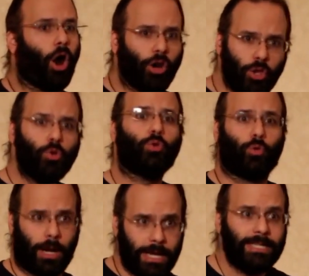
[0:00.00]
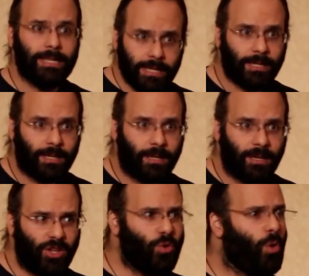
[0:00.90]
Are you crazy?
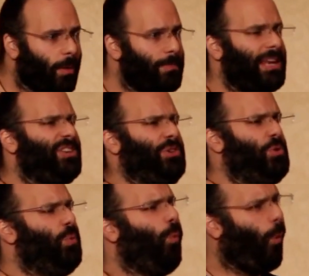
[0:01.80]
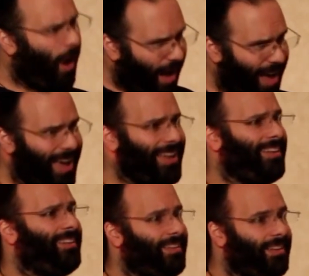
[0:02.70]
You want me to do what?